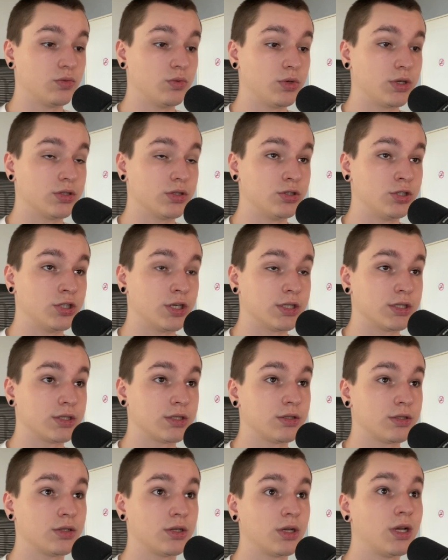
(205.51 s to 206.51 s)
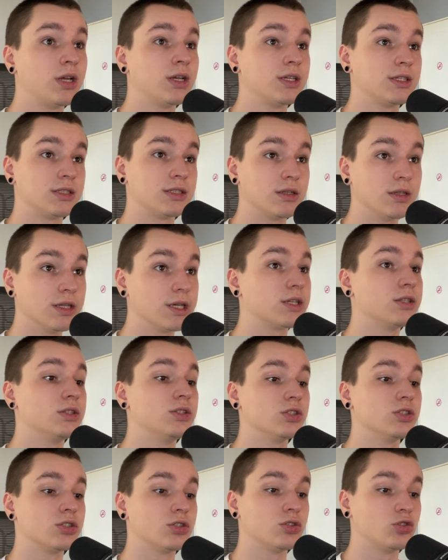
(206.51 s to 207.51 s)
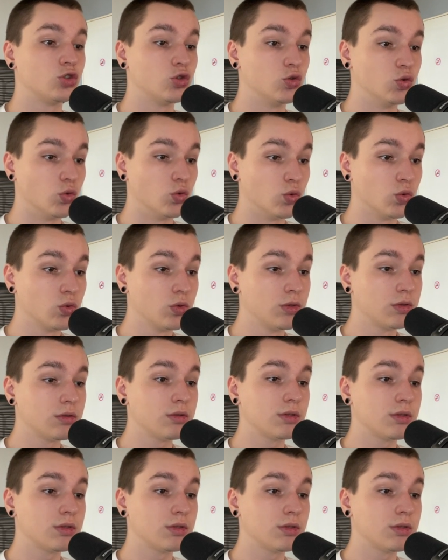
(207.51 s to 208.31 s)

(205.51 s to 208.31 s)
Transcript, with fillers: we can just Select this tool,